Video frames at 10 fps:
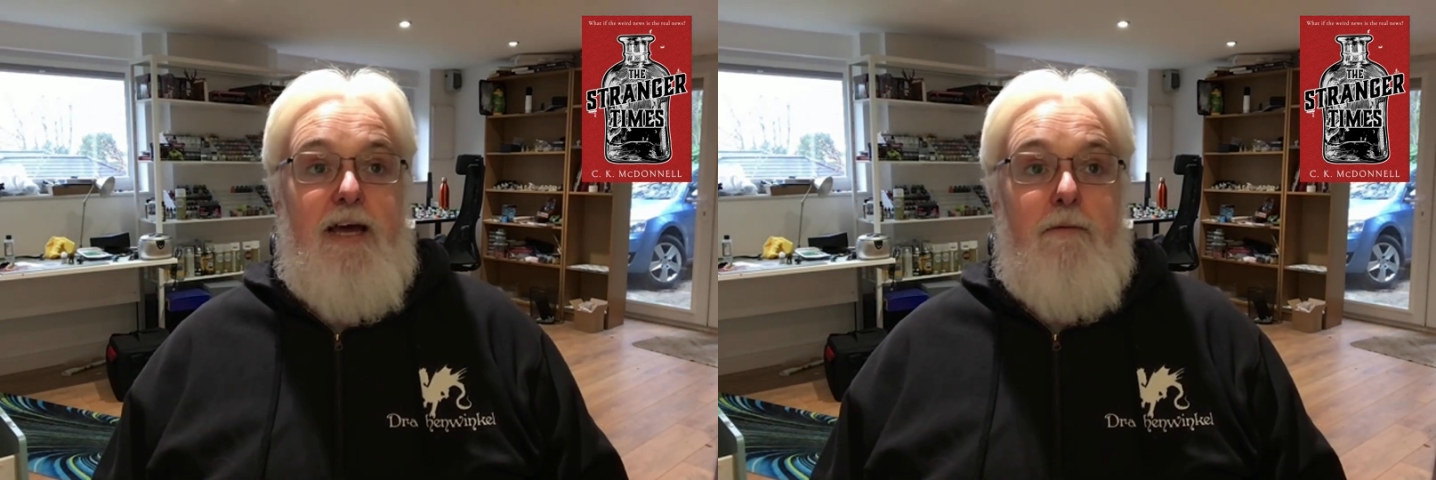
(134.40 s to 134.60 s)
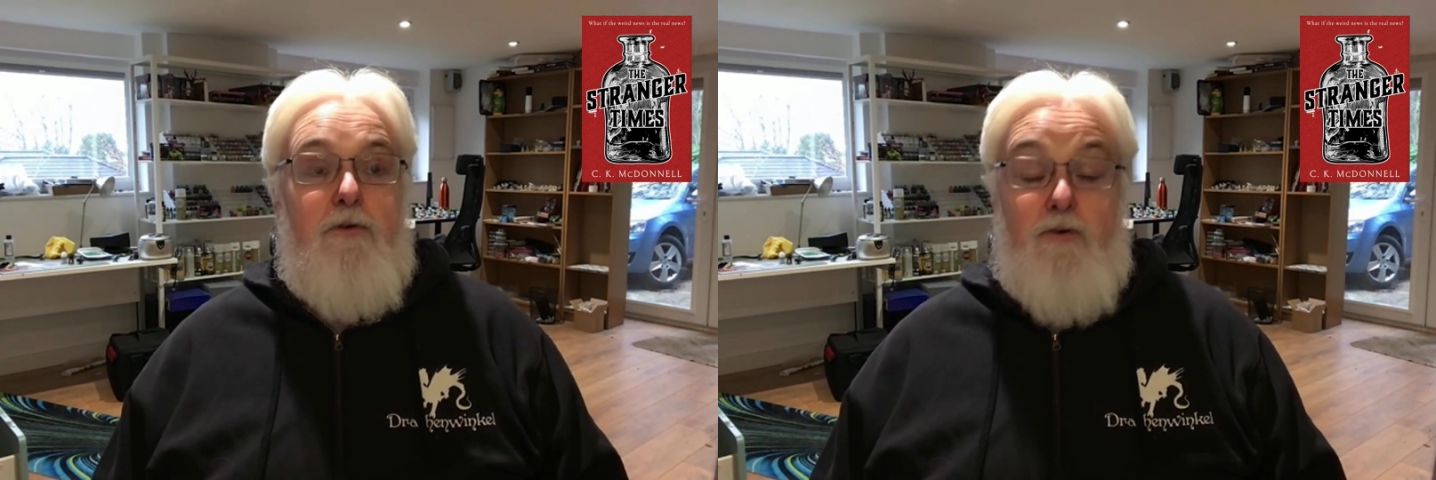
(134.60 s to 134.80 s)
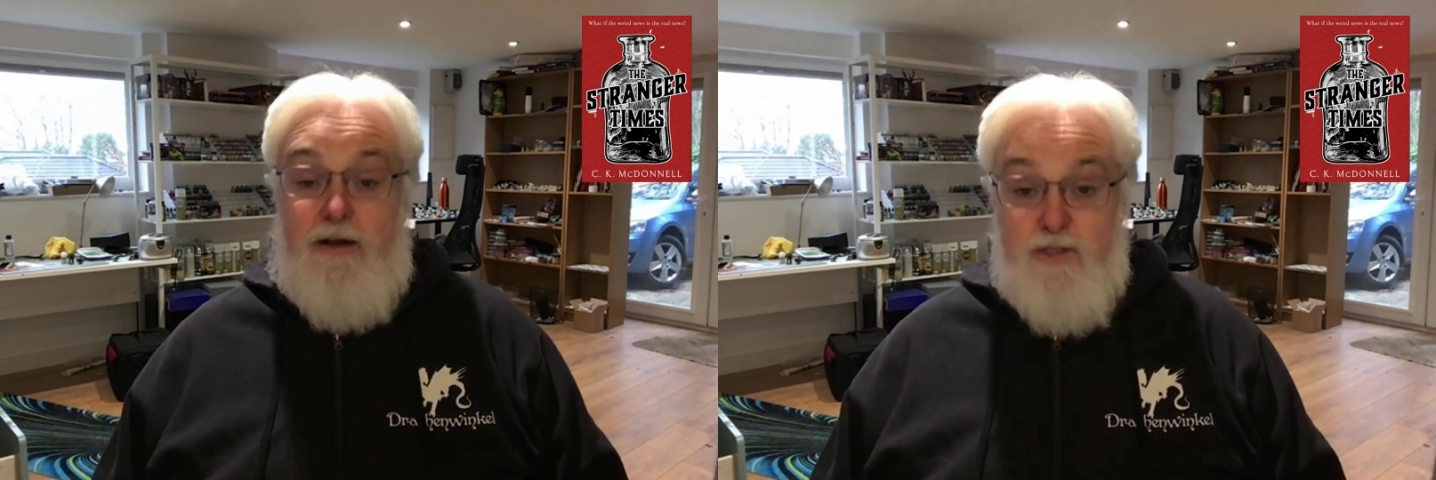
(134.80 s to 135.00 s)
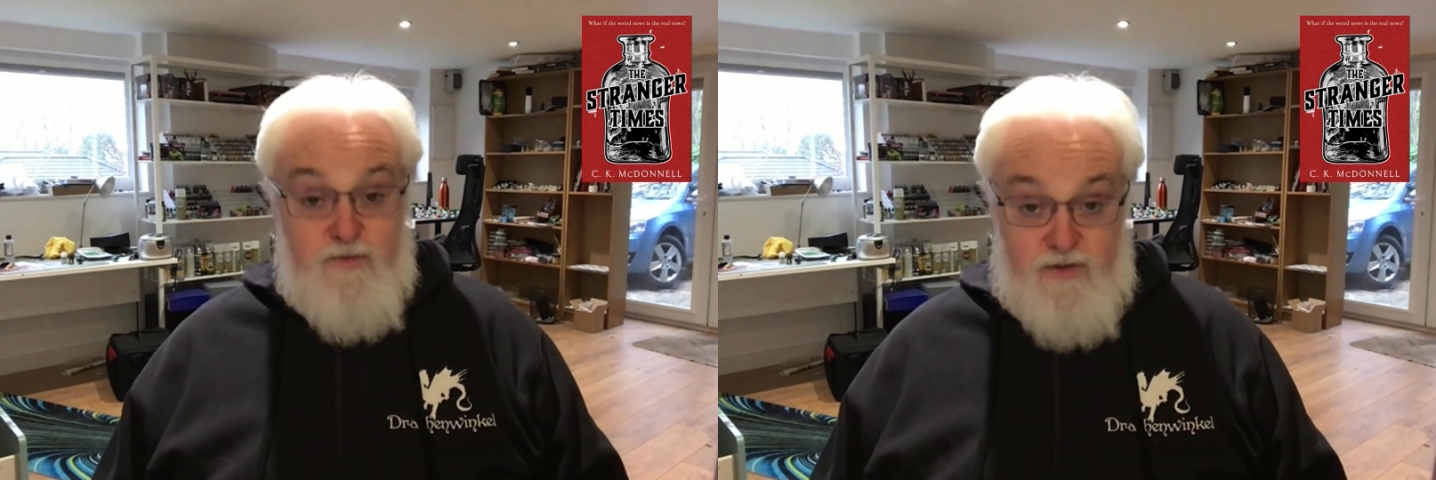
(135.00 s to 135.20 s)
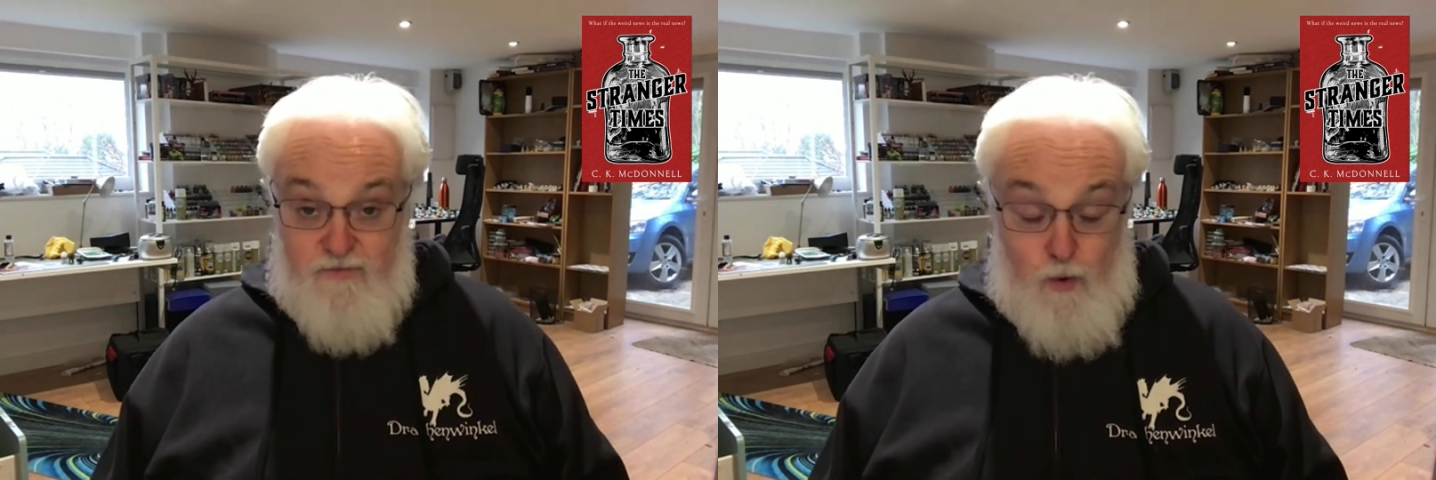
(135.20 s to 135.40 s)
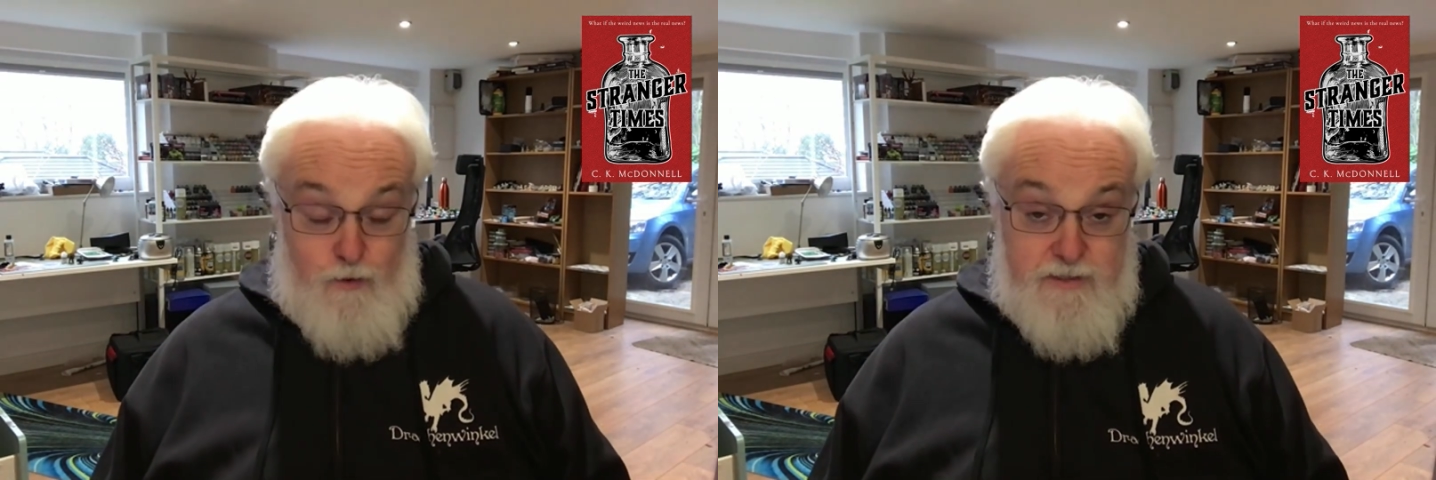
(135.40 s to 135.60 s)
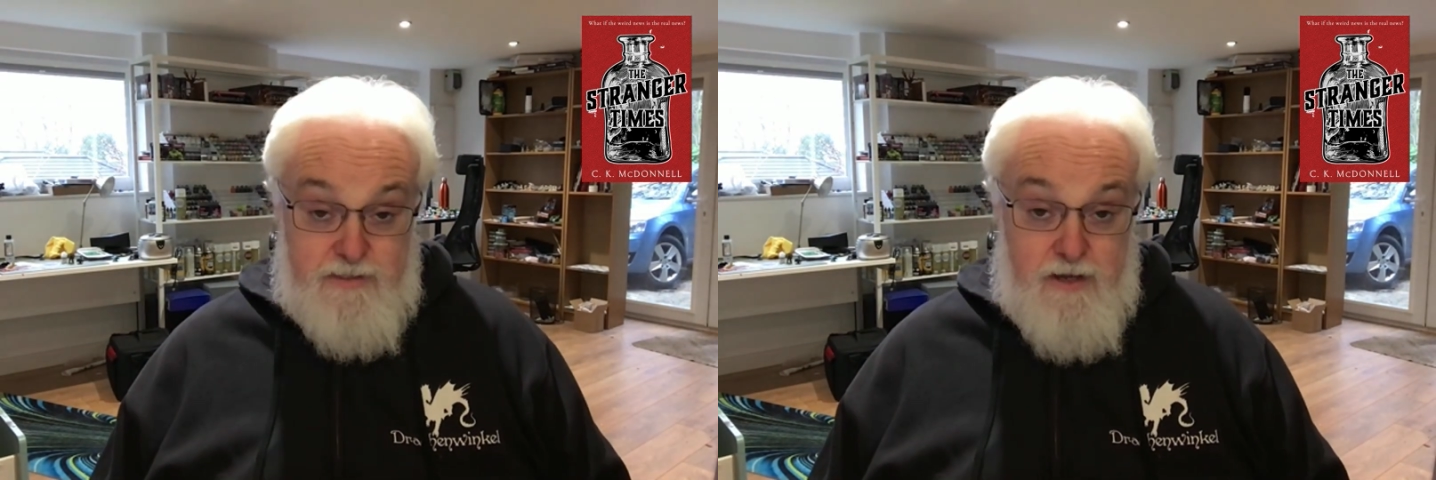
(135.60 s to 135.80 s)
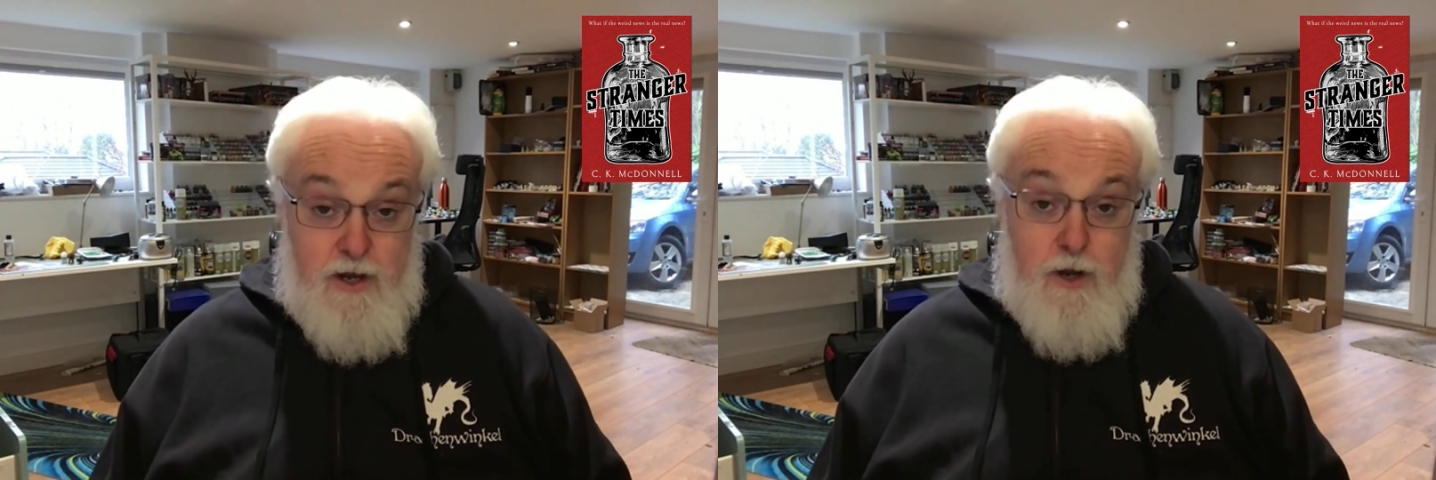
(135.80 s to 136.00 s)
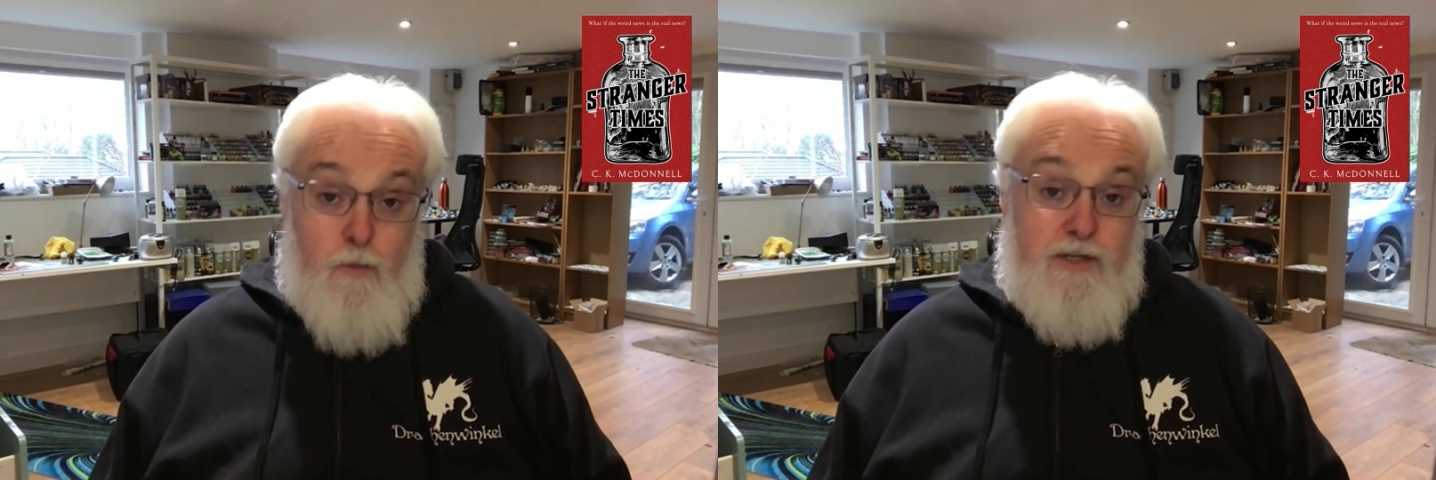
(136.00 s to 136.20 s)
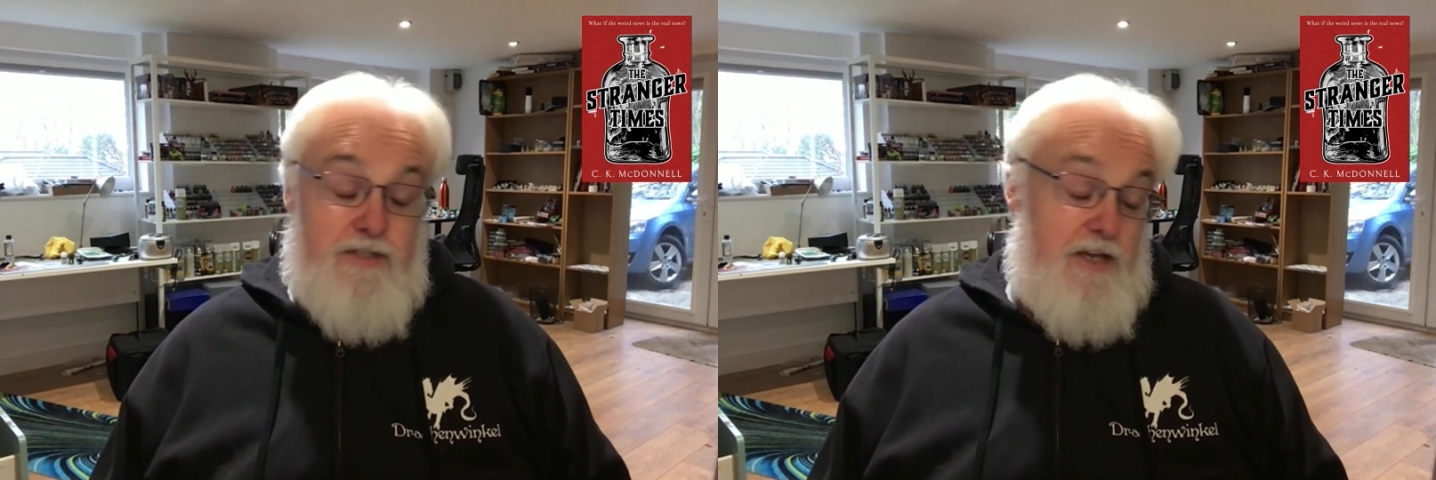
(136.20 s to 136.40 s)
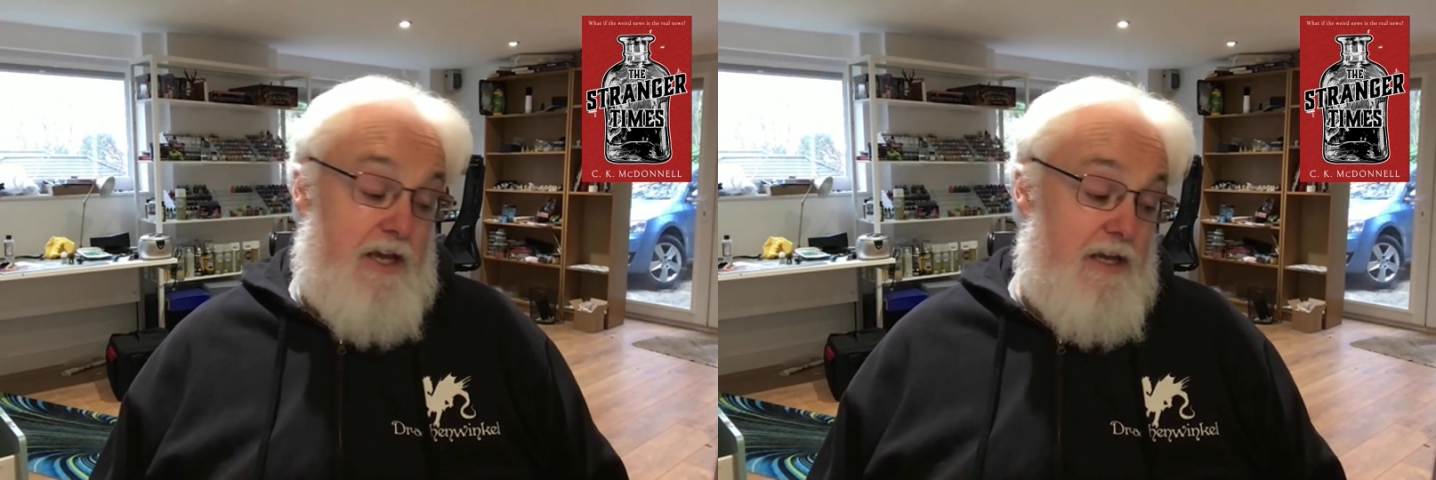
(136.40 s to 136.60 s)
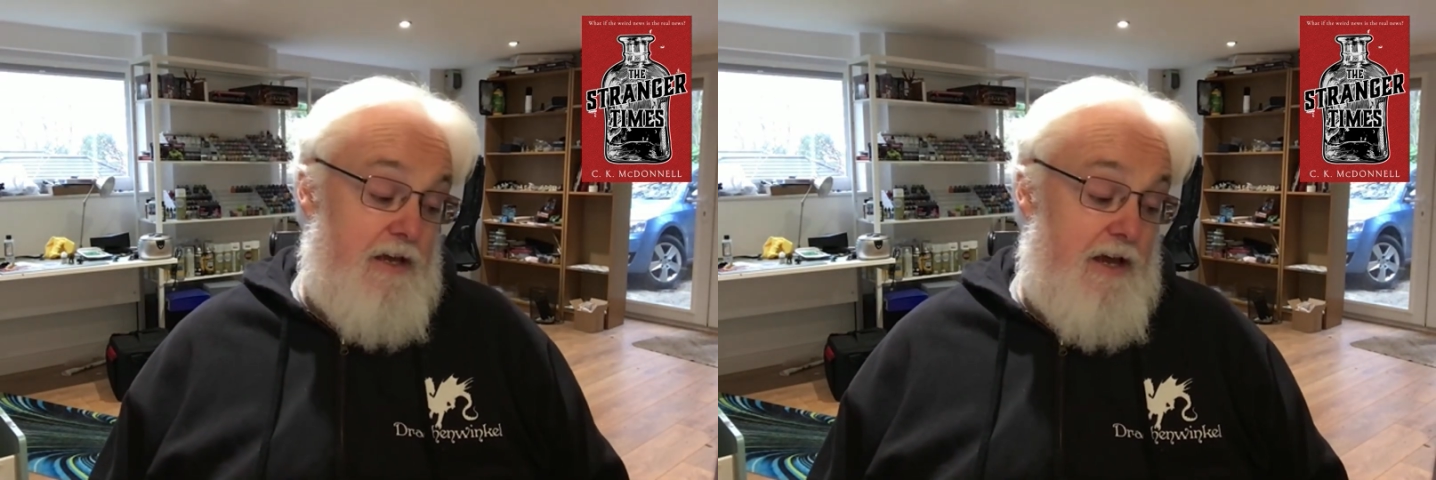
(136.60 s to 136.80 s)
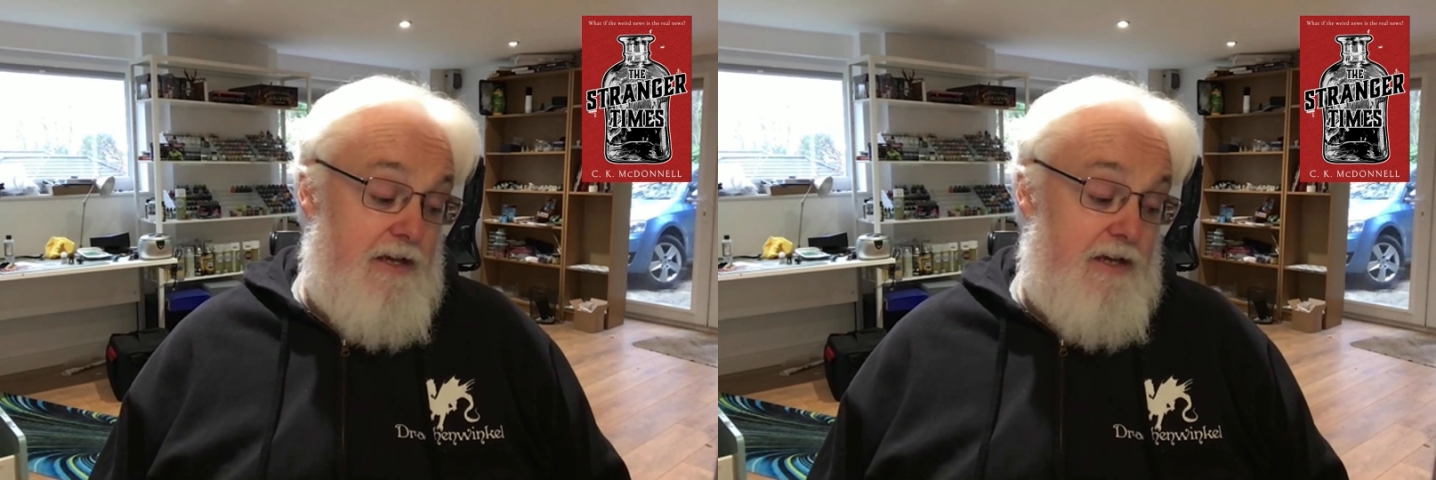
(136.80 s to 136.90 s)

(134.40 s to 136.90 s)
Grounds for Divorce, which is a